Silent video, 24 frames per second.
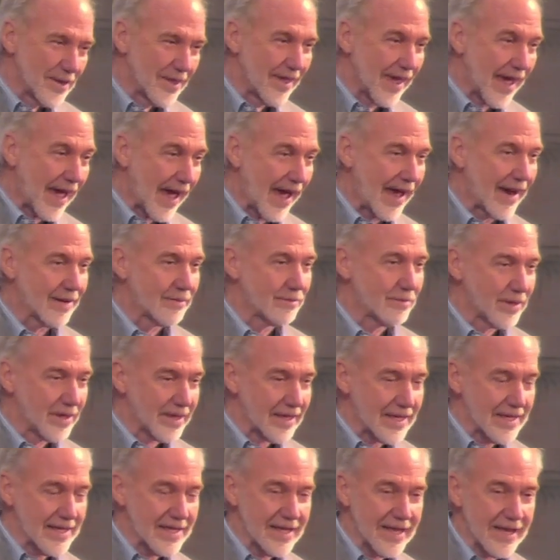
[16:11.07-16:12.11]
that,
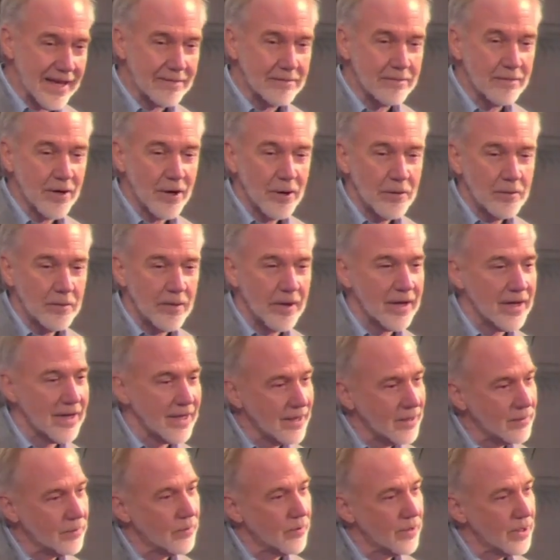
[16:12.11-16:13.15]
but in that moment,
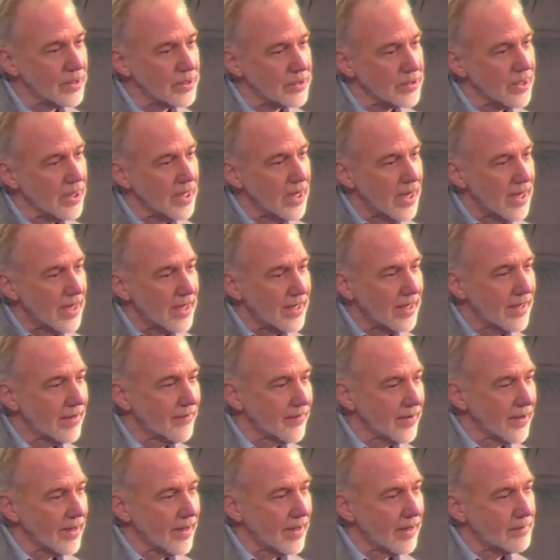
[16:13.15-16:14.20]
it was
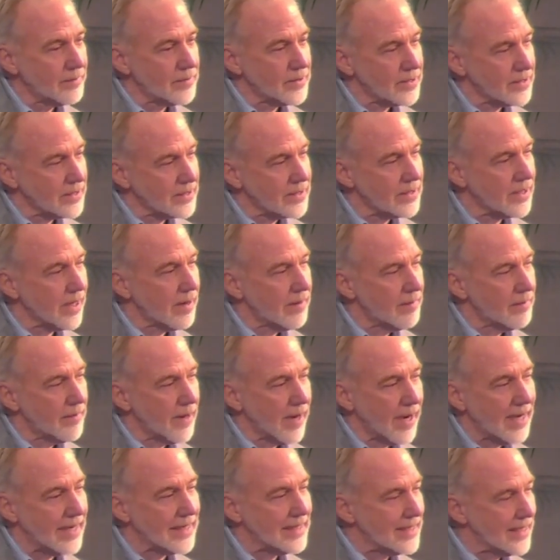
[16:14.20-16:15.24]
giving up some
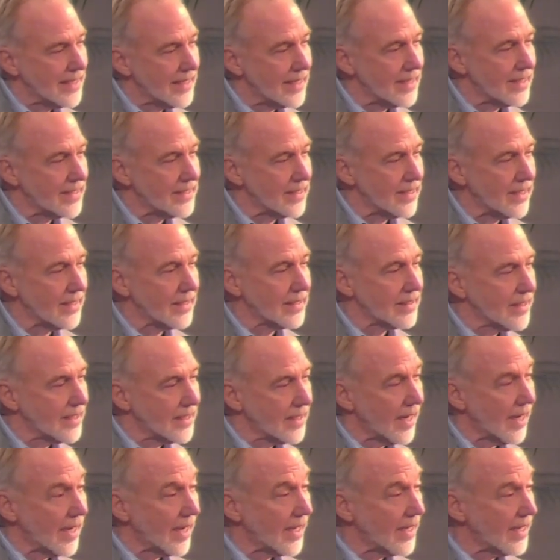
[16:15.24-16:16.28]
identity
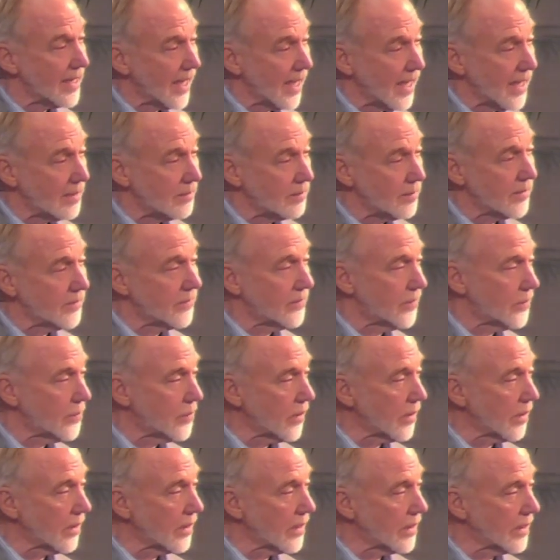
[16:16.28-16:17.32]
that I had had
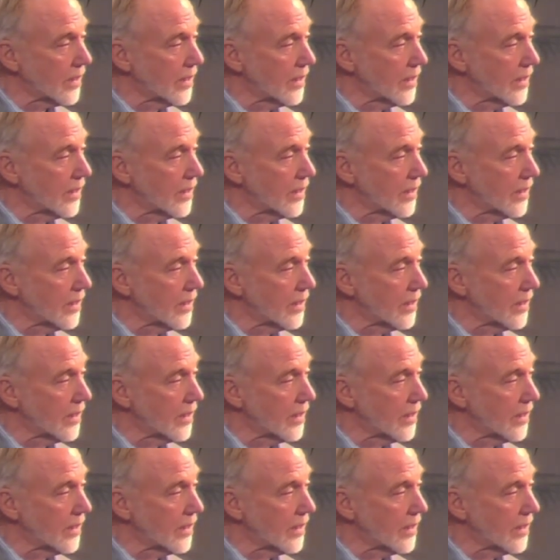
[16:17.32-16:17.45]
before.